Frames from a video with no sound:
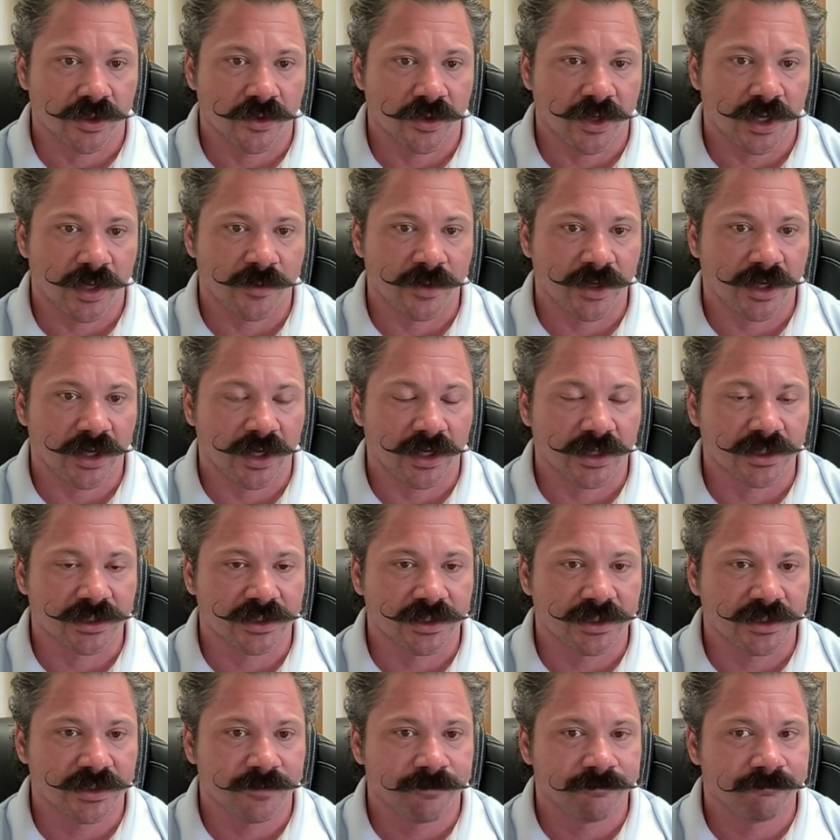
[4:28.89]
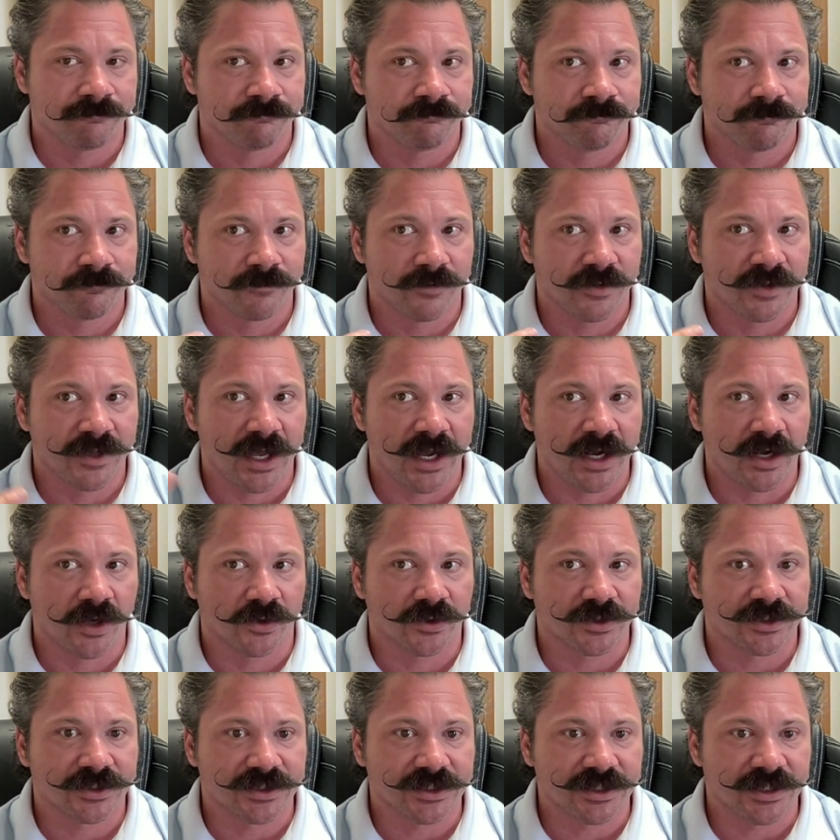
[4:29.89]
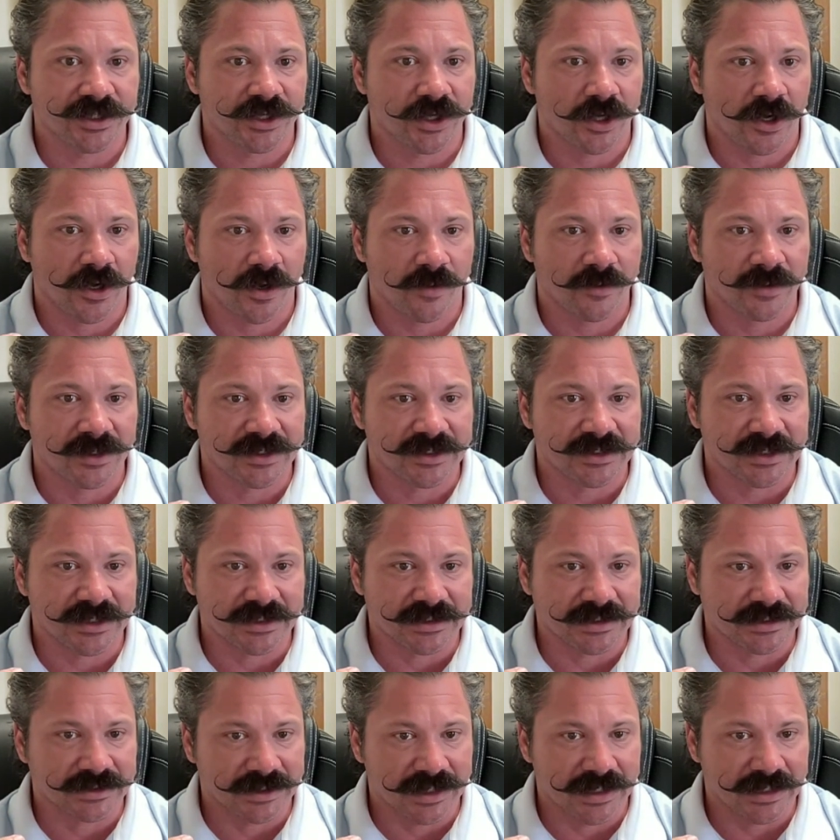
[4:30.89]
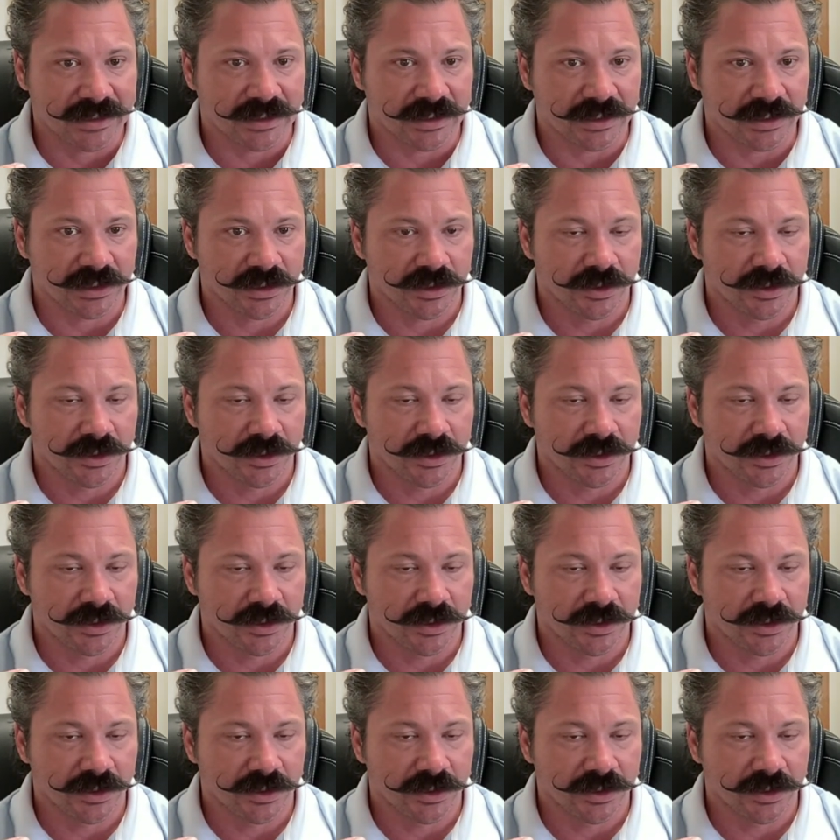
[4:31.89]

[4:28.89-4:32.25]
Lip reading: Okay, because they don't see common sense lending.